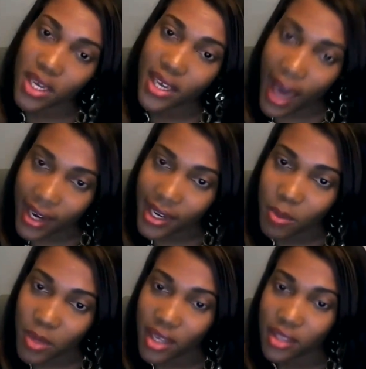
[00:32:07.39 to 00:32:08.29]

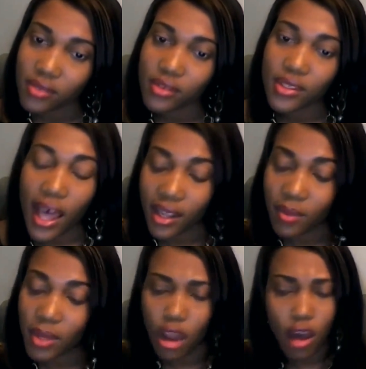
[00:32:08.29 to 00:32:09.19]
guiding me, telling me, no,